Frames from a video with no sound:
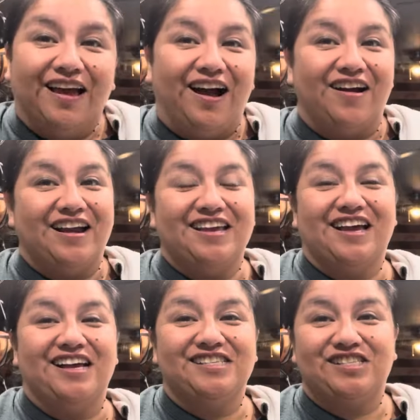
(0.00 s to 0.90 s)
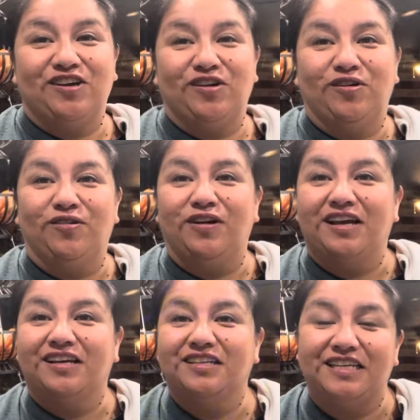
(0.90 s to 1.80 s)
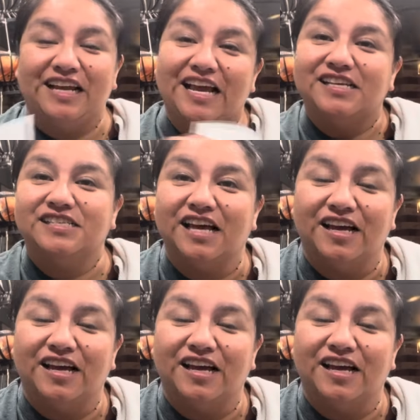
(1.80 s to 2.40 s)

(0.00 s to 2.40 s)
All right, you guys, so today's